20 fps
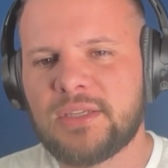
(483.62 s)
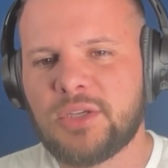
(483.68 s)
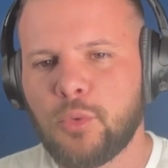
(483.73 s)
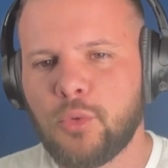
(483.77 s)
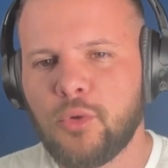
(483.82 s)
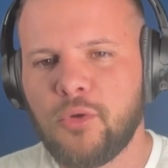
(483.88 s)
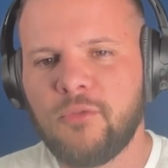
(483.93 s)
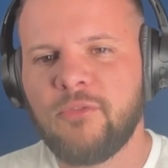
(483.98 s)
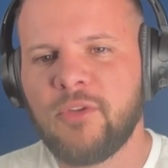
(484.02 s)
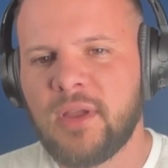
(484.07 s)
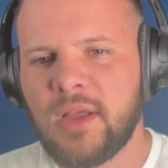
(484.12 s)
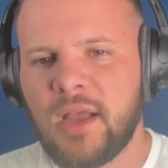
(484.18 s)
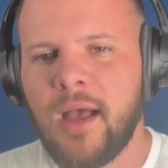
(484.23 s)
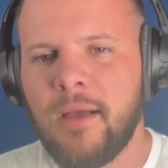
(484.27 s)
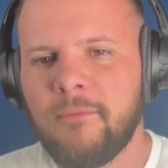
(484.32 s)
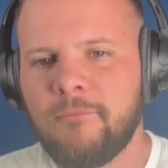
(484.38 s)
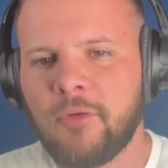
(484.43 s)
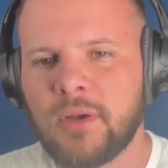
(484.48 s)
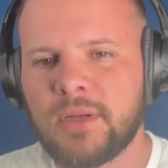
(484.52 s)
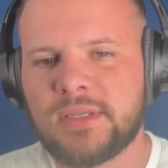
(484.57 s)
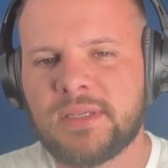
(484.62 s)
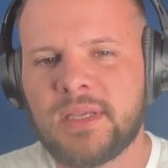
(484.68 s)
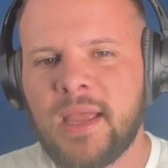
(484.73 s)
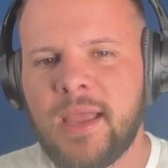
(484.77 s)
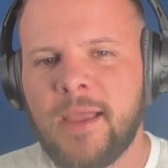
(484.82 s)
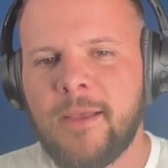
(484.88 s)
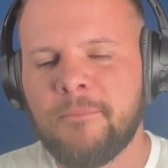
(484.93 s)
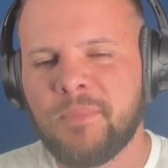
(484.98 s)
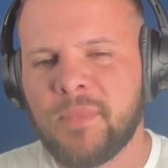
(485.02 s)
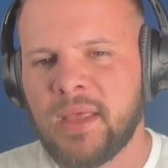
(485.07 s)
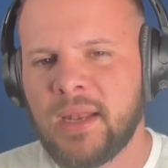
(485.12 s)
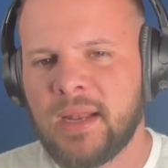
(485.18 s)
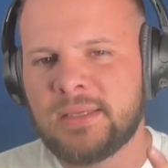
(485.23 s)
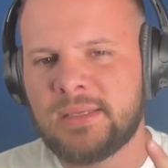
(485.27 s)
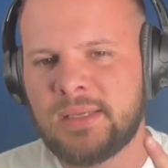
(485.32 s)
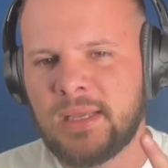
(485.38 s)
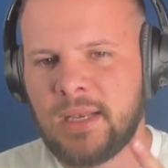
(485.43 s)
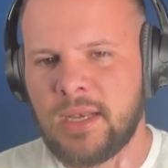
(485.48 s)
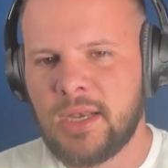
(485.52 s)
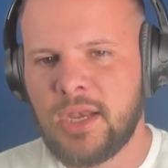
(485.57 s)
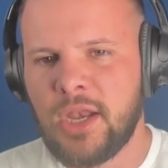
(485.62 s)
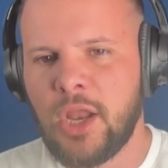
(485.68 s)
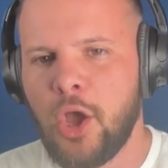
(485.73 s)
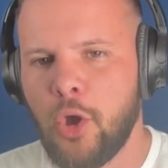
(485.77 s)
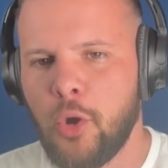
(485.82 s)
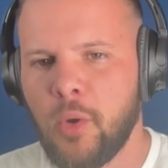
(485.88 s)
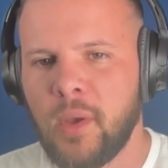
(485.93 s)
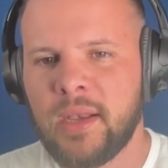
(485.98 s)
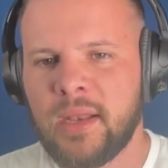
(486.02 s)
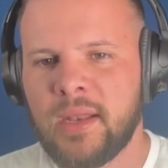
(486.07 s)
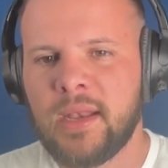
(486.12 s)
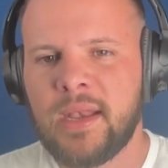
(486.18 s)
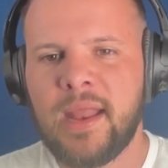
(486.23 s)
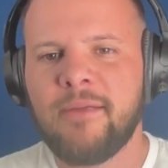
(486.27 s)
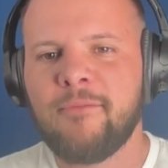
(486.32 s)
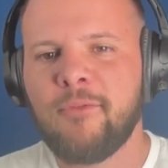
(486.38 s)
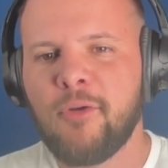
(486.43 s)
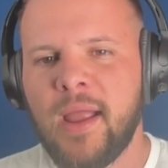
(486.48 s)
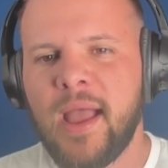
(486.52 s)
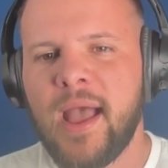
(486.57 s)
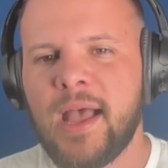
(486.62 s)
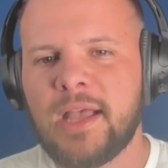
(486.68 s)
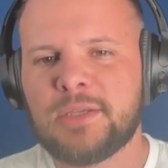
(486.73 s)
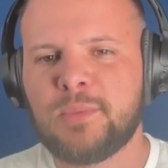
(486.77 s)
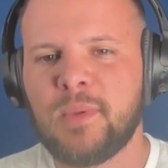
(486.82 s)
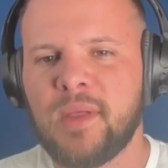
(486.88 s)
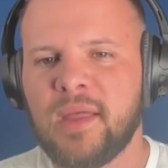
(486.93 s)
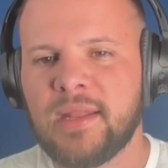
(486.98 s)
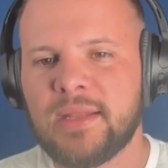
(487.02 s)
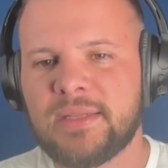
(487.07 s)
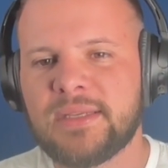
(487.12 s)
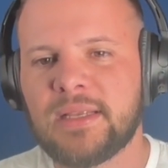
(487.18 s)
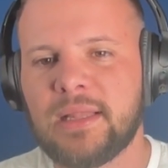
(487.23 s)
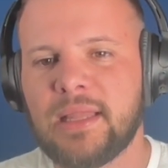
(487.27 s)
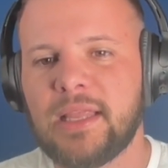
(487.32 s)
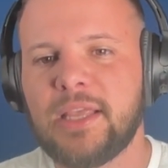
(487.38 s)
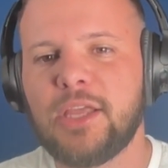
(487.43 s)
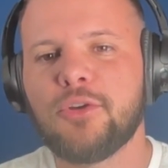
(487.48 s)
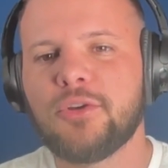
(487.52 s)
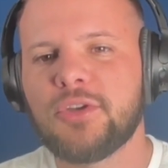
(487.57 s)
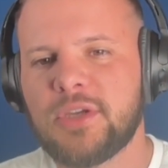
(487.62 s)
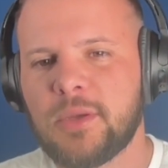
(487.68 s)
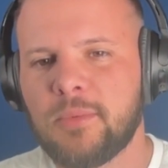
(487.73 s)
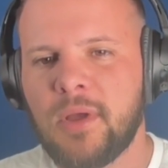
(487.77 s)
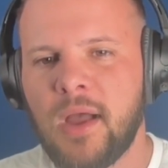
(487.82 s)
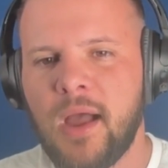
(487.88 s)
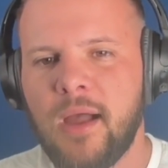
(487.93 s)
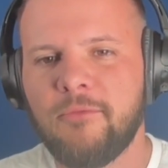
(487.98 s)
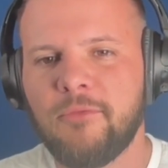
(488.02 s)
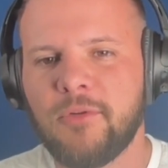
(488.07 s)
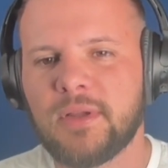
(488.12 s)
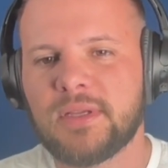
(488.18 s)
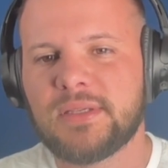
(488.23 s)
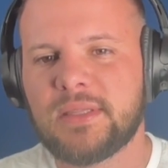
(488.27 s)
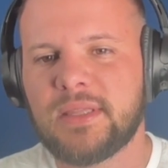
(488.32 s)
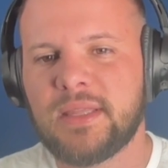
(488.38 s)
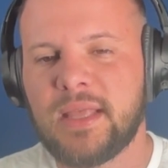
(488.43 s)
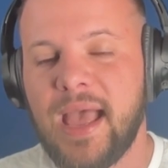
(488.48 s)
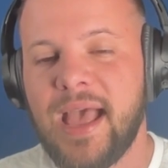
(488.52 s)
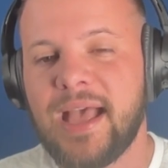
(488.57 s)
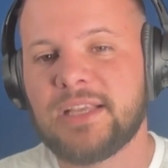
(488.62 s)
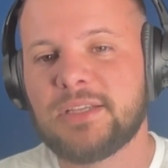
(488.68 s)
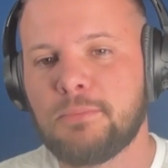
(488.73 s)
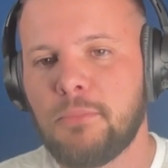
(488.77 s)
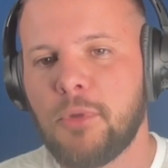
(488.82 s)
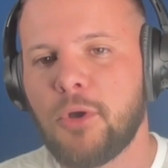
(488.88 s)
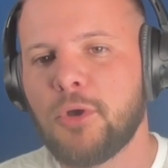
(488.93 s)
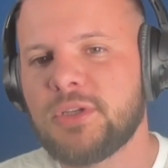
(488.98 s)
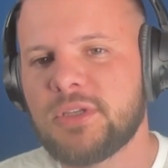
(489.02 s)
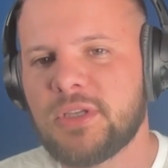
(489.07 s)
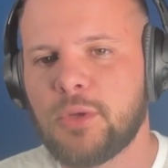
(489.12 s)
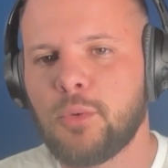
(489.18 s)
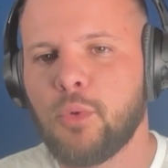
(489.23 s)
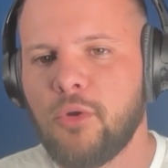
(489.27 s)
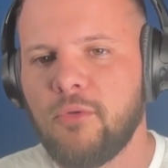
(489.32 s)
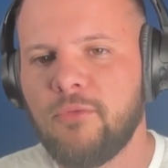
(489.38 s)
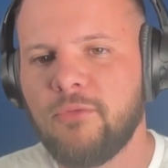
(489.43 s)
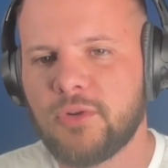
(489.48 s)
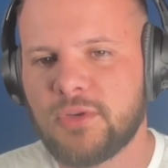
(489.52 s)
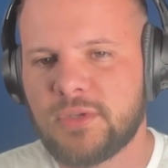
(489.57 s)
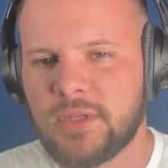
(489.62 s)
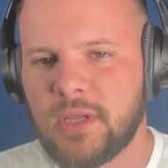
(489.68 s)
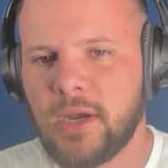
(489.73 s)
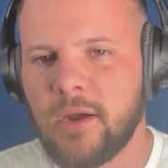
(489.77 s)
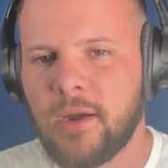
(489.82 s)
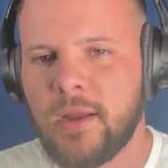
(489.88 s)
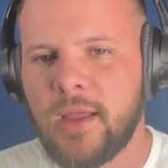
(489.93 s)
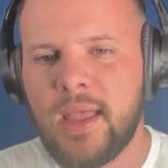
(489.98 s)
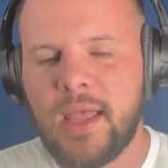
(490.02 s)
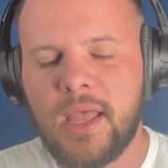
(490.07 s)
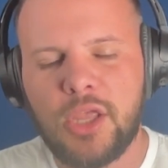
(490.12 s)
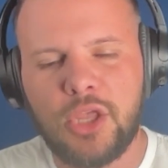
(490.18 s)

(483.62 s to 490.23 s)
is a roofing conference. And I said, no, and it never has been. It's a leadership conference that has mostly roofers there.